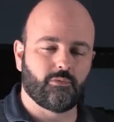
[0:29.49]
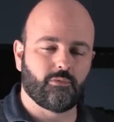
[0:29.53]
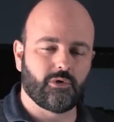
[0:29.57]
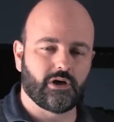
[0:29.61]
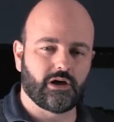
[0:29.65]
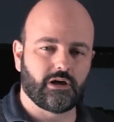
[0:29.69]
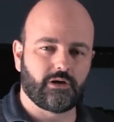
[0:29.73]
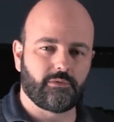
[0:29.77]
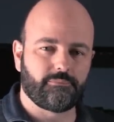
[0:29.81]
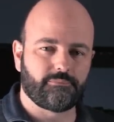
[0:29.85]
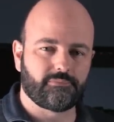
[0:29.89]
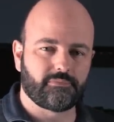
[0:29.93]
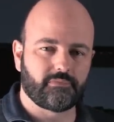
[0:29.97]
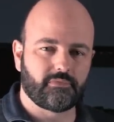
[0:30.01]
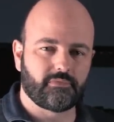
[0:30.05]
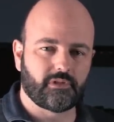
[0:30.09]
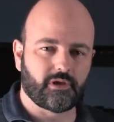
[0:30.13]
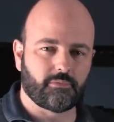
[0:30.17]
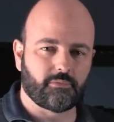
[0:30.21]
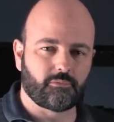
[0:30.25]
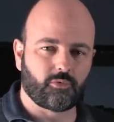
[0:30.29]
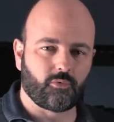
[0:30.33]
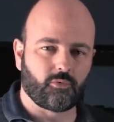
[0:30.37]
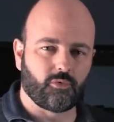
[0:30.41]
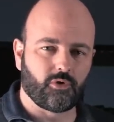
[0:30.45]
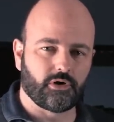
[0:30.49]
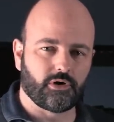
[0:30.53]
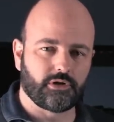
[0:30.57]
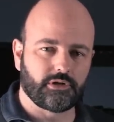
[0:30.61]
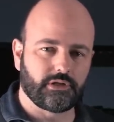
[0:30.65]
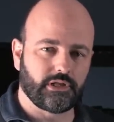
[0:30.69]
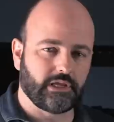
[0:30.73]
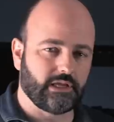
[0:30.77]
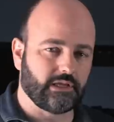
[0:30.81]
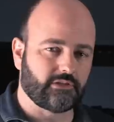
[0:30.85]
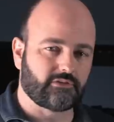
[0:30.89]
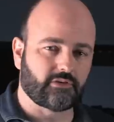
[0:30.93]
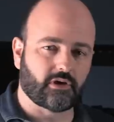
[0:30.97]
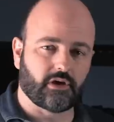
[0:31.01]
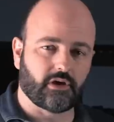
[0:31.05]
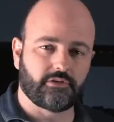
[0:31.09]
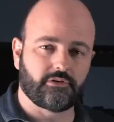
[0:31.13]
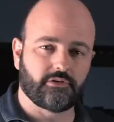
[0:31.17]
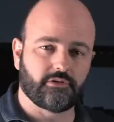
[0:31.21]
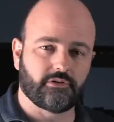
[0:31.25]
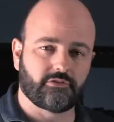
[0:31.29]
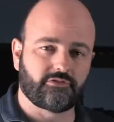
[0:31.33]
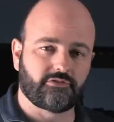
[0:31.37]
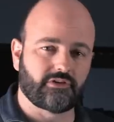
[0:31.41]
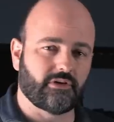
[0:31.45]
Well, number one, it's
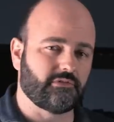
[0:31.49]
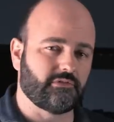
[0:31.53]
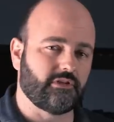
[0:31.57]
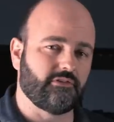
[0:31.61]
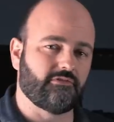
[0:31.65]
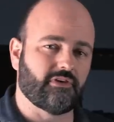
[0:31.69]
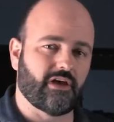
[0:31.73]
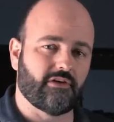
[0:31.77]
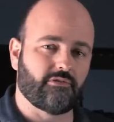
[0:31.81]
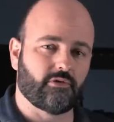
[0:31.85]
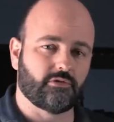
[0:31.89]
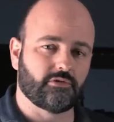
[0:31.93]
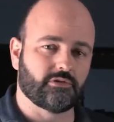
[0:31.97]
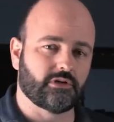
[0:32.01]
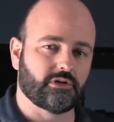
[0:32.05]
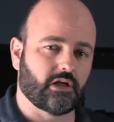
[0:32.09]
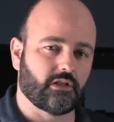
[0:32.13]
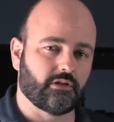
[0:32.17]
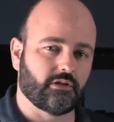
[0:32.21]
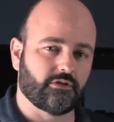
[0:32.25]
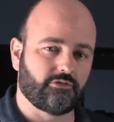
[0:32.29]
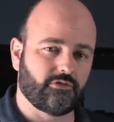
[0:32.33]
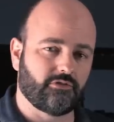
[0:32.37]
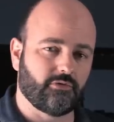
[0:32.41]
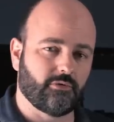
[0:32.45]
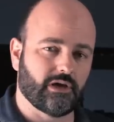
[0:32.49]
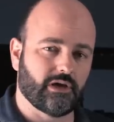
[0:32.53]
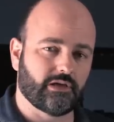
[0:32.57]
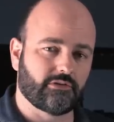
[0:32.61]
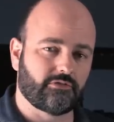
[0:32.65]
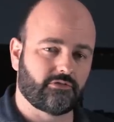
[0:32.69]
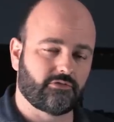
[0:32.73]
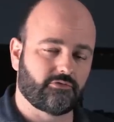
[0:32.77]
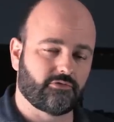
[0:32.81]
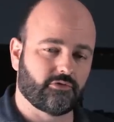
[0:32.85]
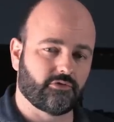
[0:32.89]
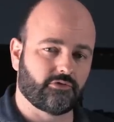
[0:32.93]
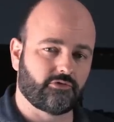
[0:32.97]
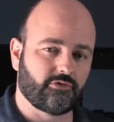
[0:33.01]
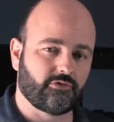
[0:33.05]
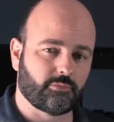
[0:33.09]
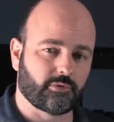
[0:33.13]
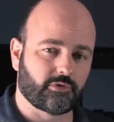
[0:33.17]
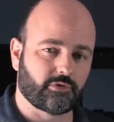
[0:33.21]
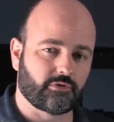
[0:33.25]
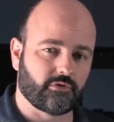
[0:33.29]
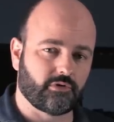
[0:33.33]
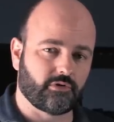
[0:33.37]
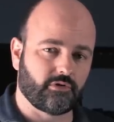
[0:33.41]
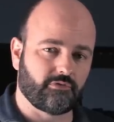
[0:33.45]
under $7,500 US for a
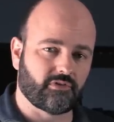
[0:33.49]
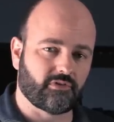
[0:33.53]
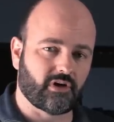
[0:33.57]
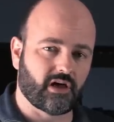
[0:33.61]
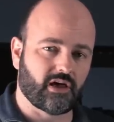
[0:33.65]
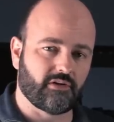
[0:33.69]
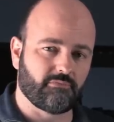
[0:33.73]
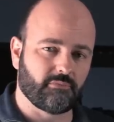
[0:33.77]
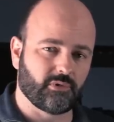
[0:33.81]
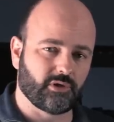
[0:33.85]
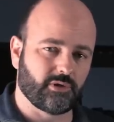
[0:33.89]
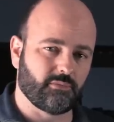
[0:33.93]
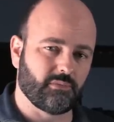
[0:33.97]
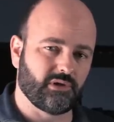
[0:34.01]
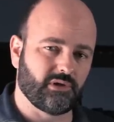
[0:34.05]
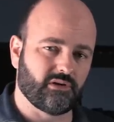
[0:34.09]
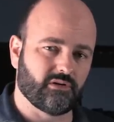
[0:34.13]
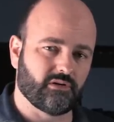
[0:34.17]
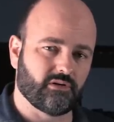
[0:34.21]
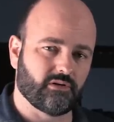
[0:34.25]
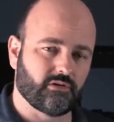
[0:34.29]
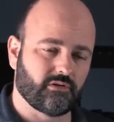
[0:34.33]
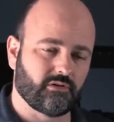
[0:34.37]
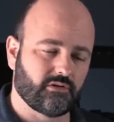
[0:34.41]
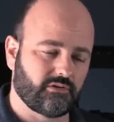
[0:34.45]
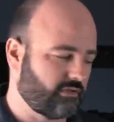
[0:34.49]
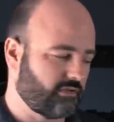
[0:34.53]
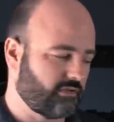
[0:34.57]
super 35 millimeter